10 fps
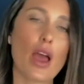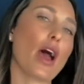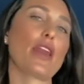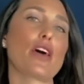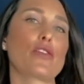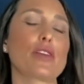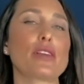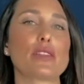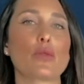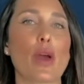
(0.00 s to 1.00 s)
Another
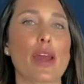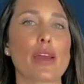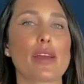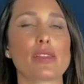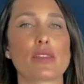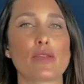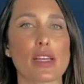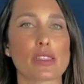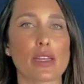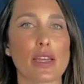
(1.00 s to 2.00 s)
easy way is
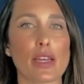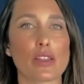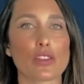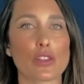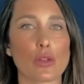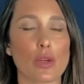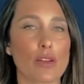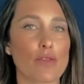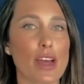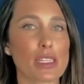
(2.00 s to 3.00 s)
investing into an
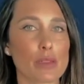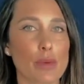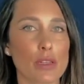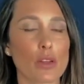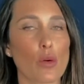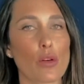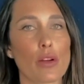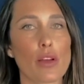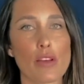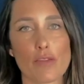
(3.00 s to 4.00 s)
investment or